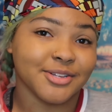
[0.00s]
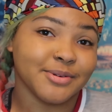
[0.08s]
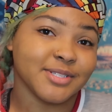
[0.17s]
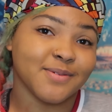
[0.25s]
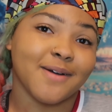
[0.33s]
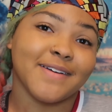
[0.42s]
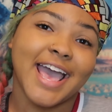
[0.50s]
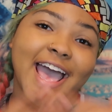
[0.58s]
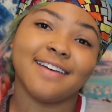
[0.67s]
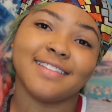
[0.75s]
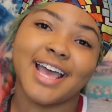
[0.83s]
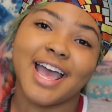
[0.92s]
The reason why we
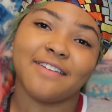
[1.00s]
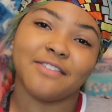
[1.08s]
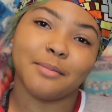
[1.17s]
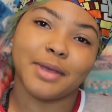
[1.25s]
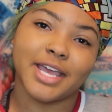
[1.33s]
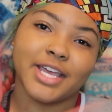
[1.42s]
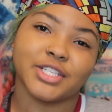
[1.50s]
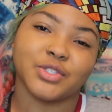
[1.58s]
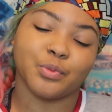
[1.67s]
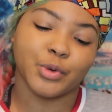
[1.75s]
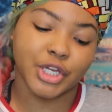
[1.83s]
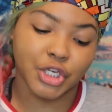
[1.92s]
have to have them
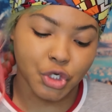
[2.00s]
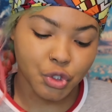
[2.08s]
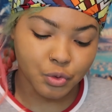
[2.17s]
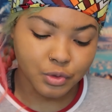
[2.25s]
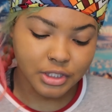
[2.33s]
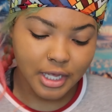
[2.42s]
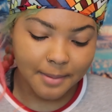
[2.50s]
is reduce